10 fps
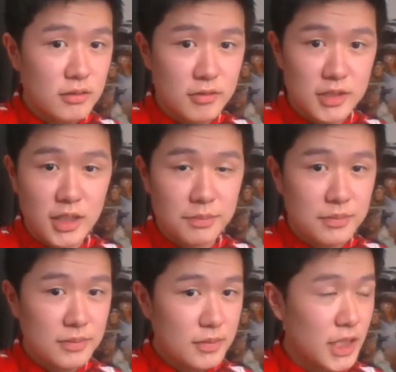What's up?
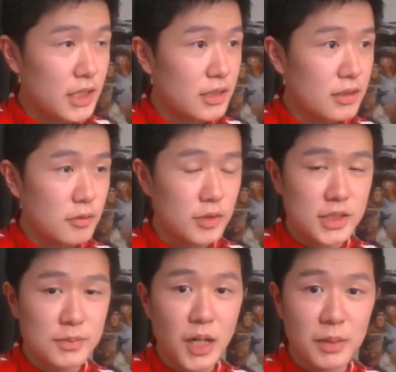Hey,
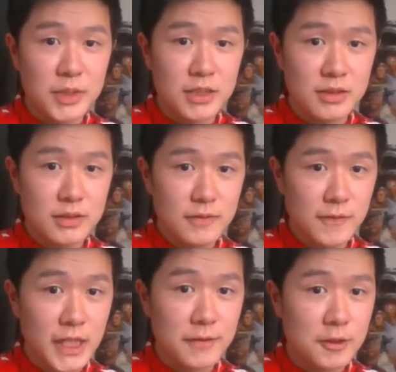what's poppin',
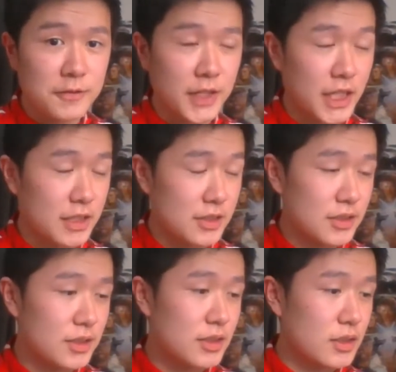flavor fans?